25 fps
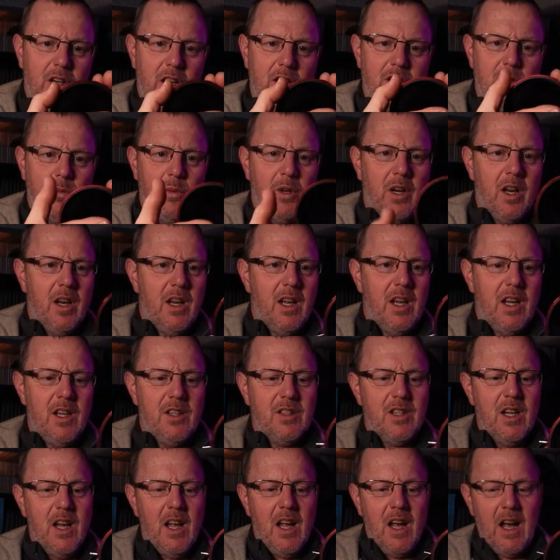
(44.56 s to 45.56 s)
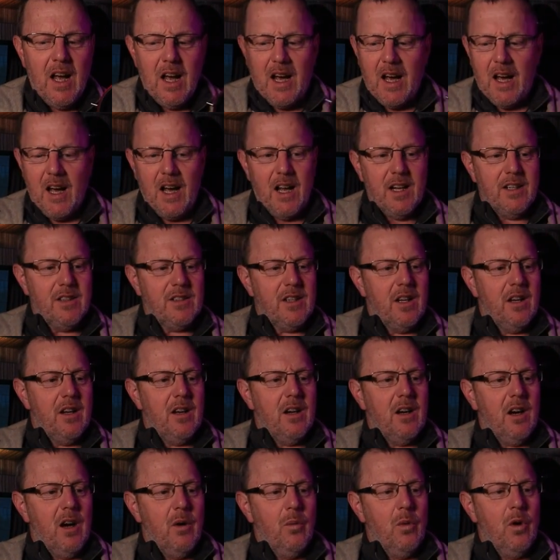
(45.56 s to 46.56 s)
You're getting one of these, and
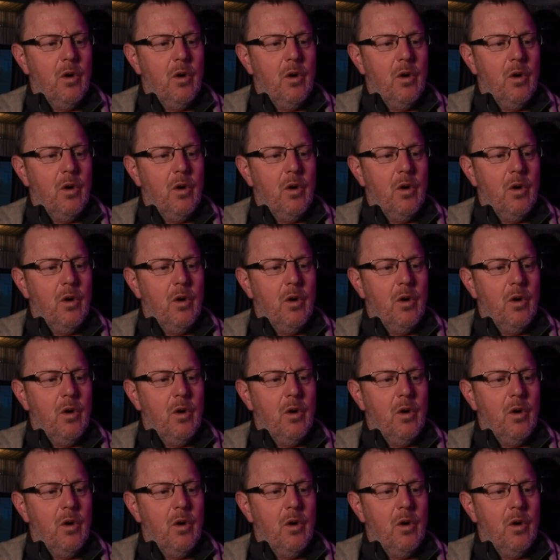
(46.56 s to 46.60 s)
I